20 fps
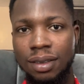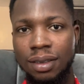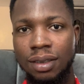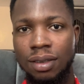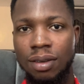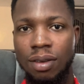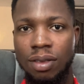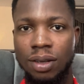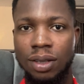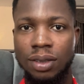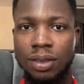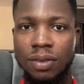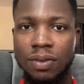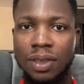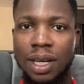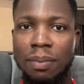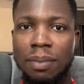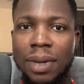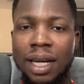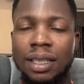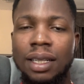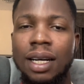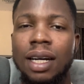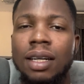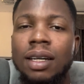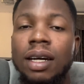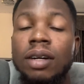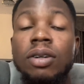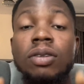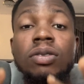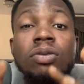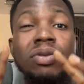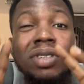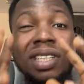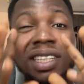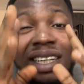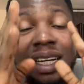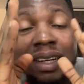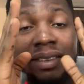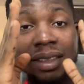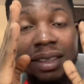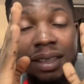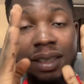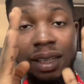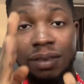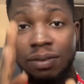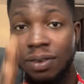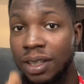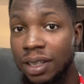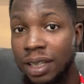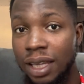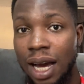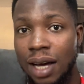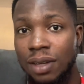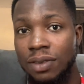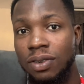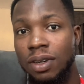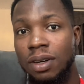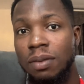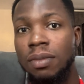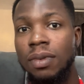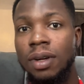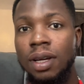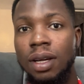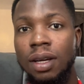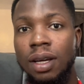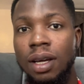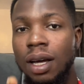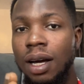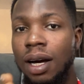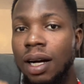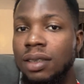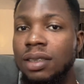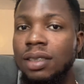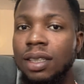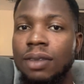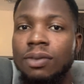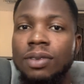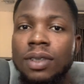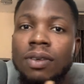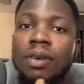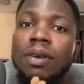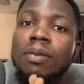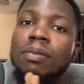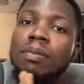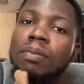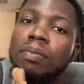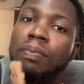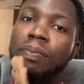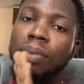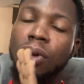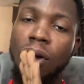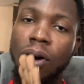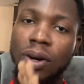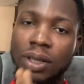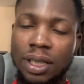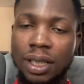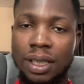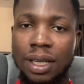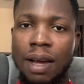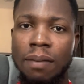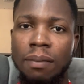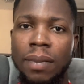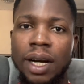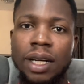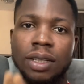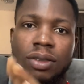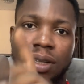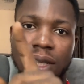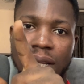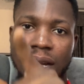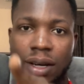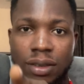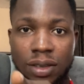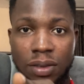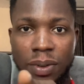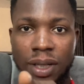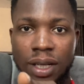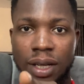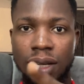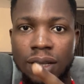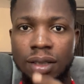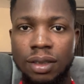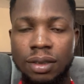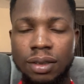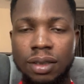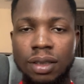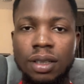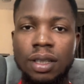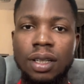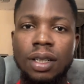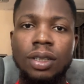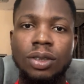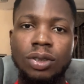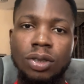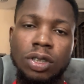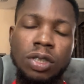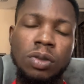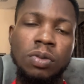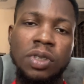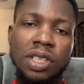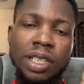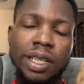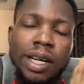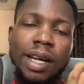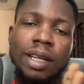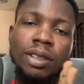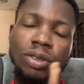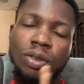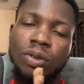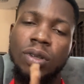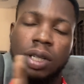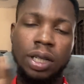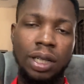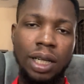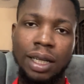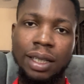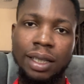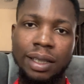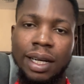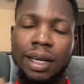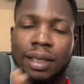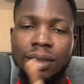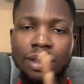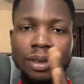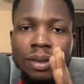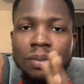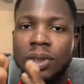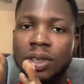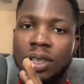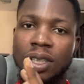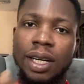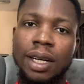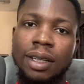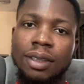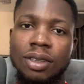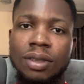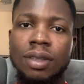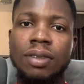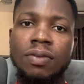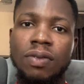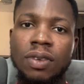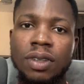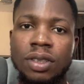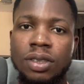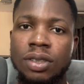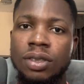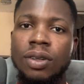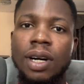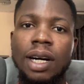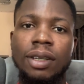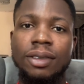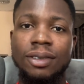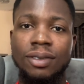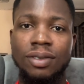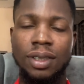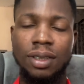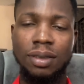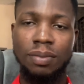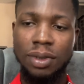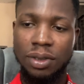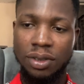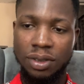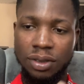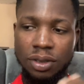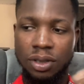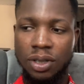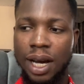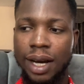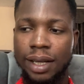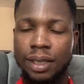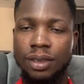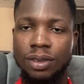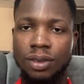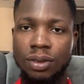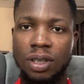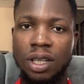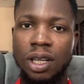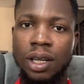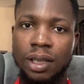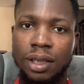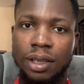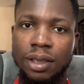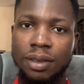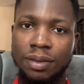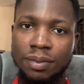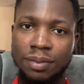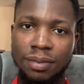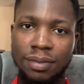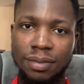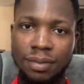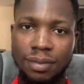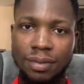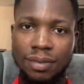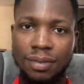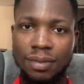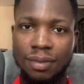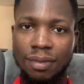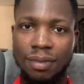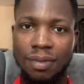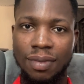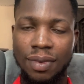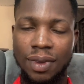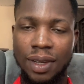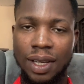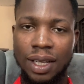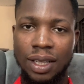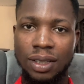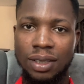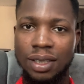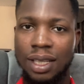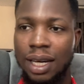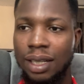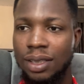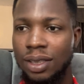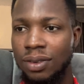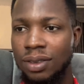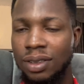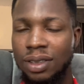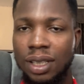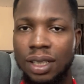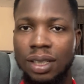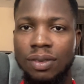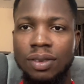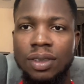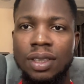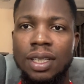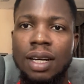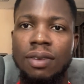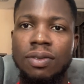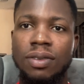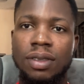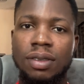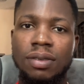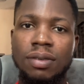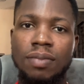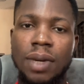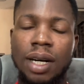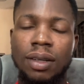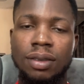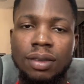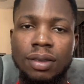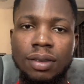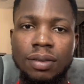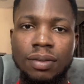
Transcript: the thought of their mind, and you're going to hear it in a very loud form, as if someone plugged their mind to a loudspeaker. So you will hear it so clearly that nobody can convince you out of it because you heard it so clearly, just like someone said it with their physical mouth.